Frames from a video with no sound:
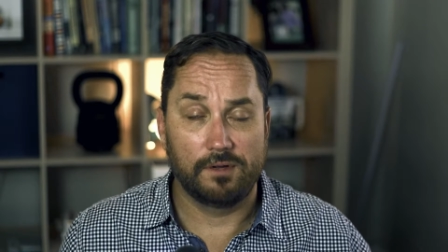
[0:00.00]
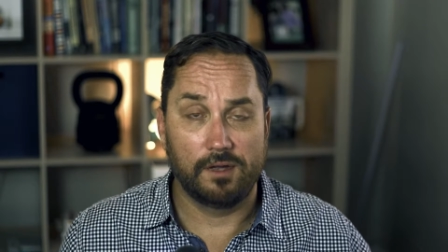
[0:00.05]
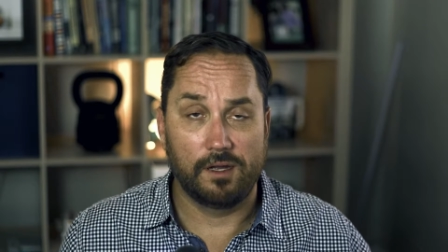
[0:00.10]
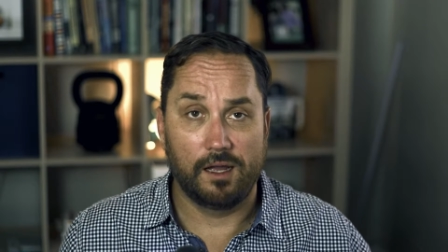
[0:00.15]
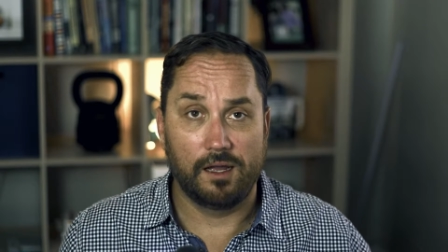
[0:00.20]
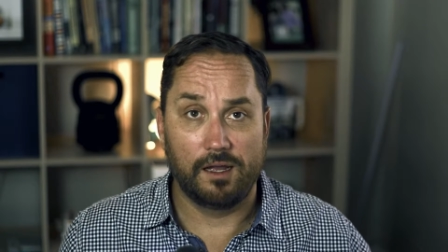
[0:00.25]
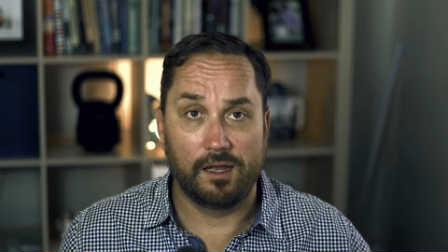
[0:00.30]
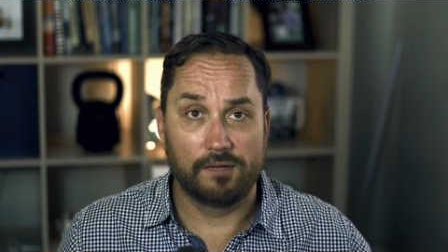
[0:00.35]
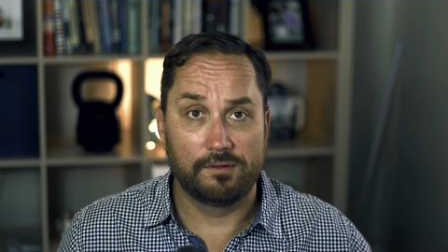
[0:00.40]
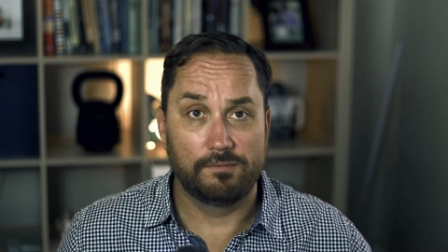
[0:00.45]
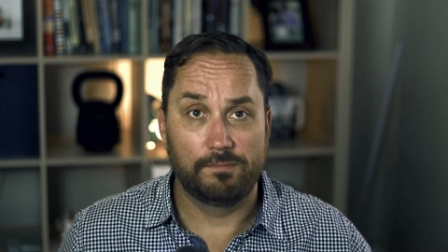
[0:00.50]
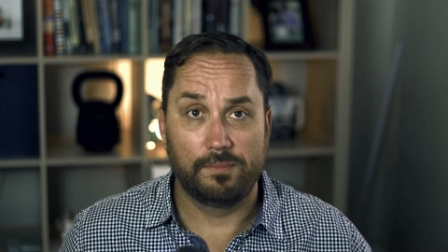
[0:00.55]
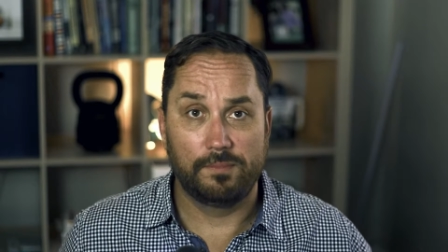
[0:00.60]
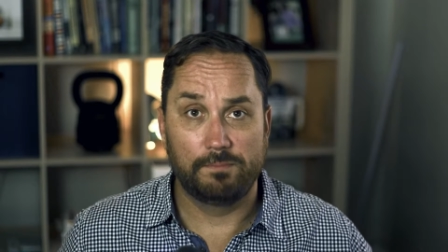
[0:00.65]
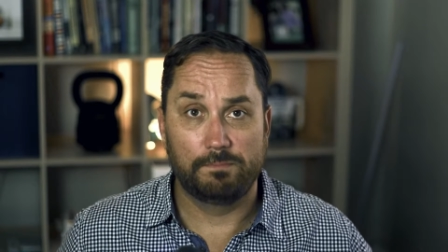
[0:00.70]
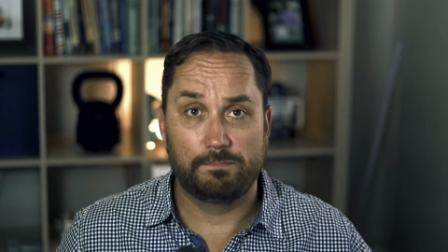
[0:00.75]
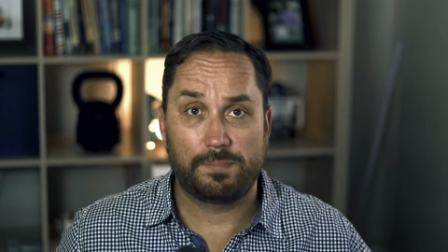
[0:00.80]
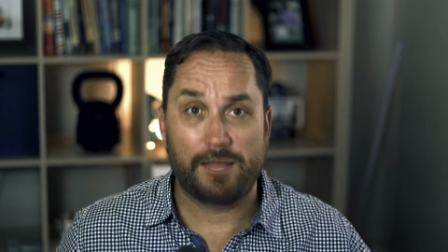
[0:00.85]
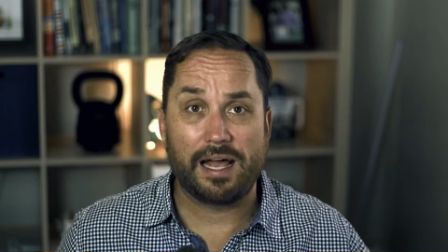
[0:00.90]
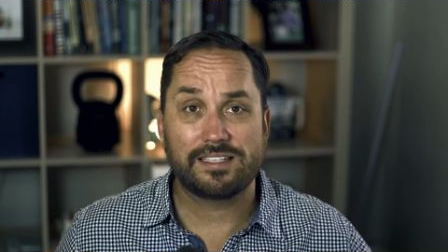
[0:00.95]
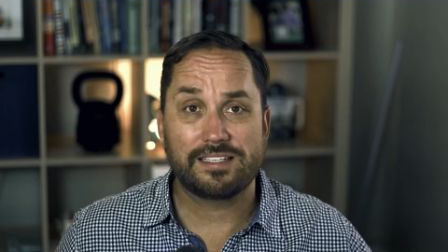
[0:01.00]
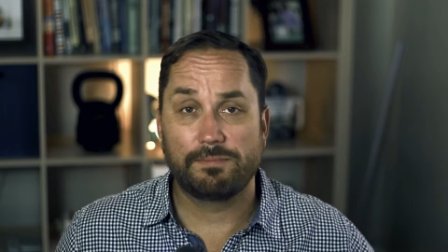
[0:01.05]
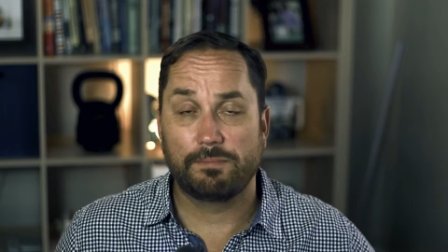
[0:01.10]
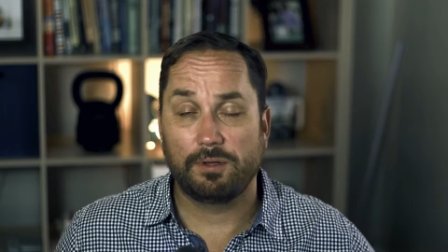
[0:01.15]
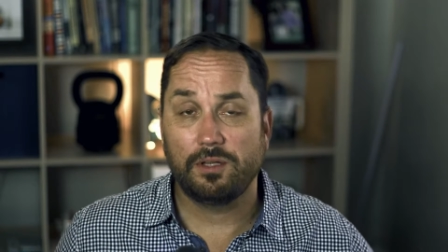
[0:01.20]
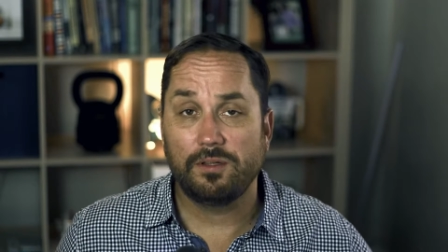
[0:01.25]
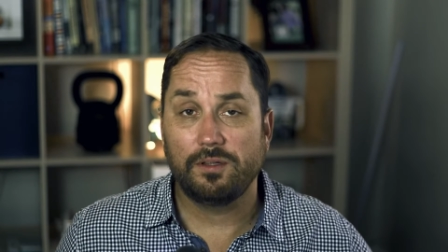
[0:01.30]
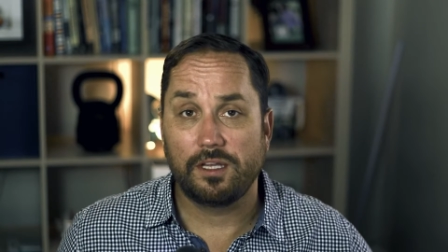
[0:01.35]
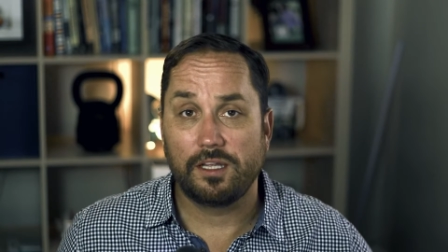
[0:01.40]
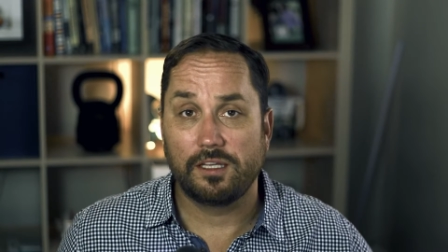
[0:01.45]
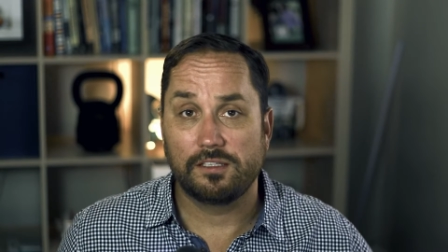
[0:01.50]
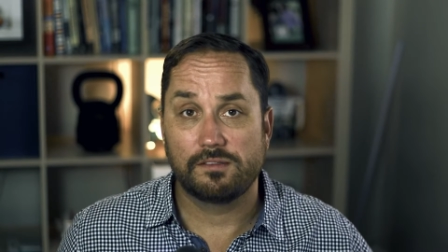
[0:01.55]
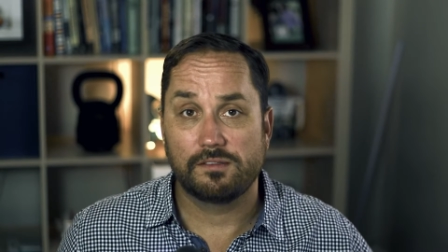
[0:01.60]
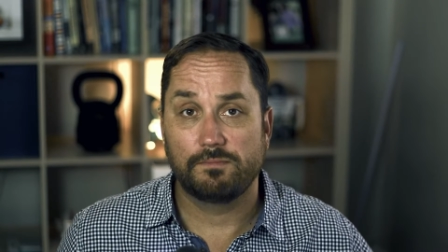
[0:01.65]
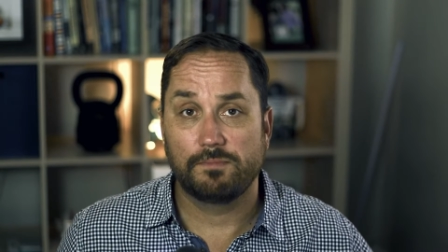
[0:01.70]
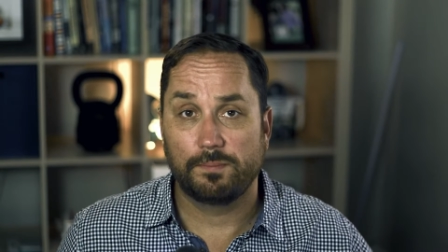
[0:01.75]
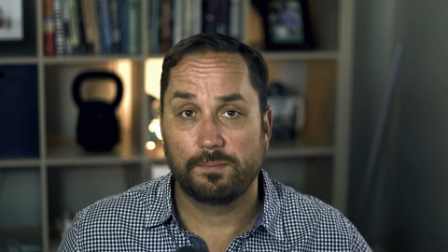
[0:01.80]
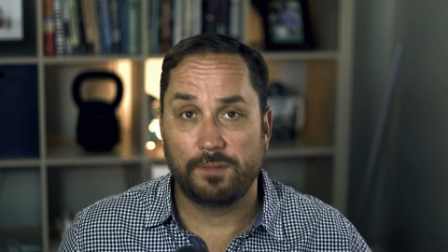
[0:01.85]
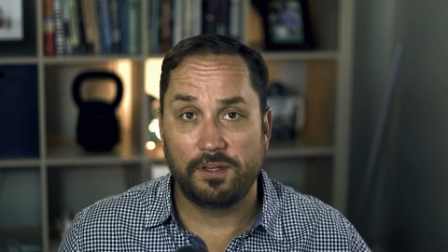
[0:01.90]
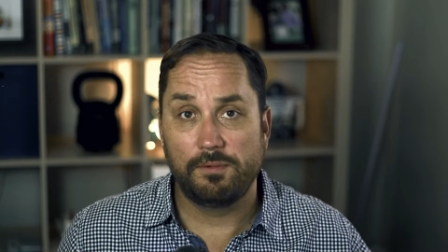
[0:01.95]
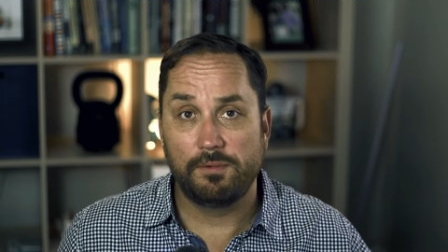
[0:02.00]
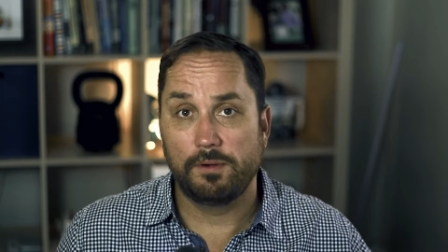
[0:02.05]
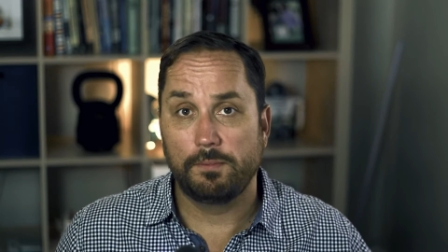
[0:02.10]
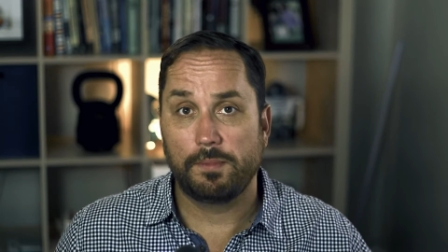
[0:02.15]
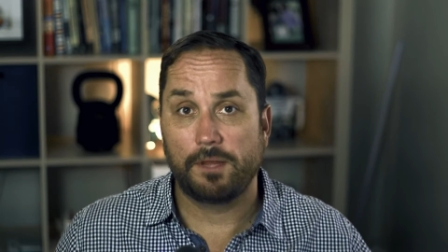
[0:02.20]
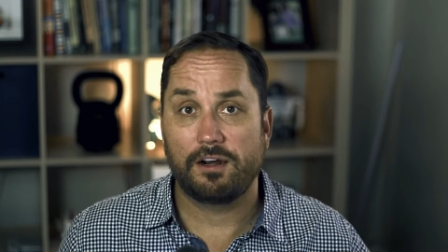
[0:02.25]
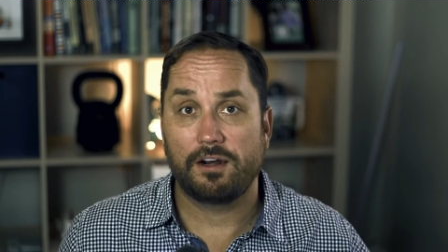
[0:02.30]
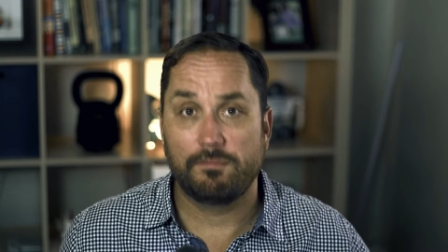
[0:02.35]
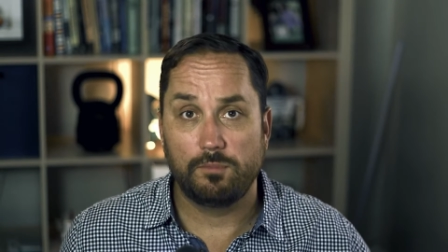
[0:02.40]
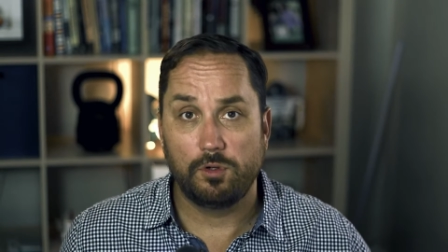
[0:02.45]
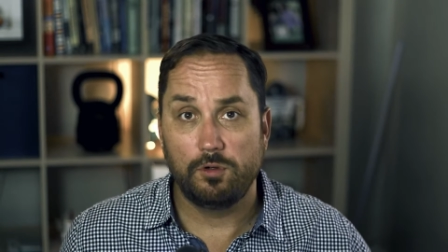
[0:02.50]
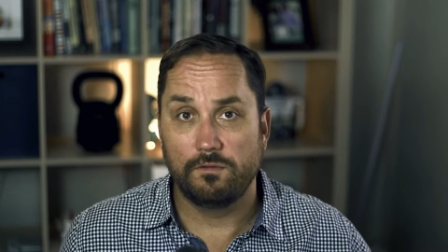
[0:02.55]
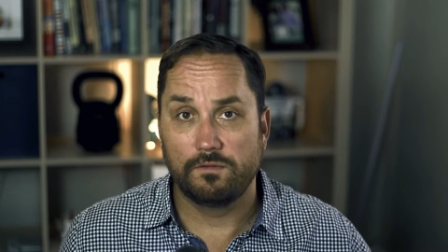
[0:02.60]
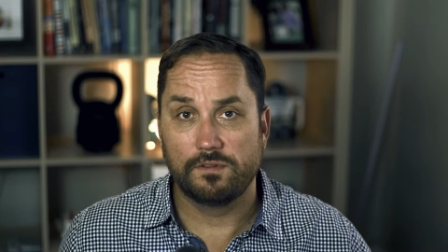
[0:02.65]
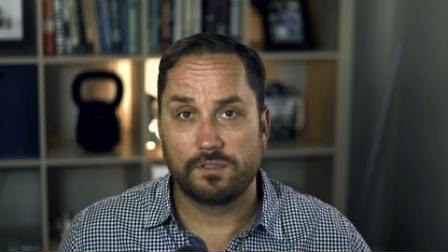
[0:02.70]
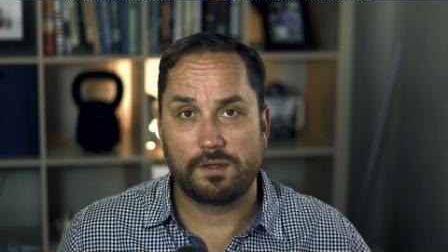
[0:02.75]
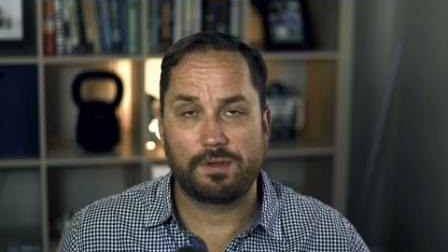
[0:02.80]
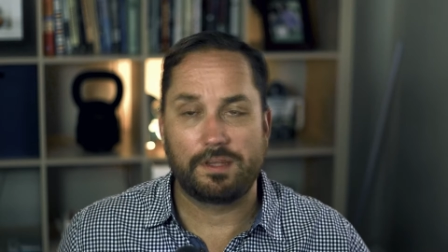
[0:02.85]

of possibilities, limited amount of moves.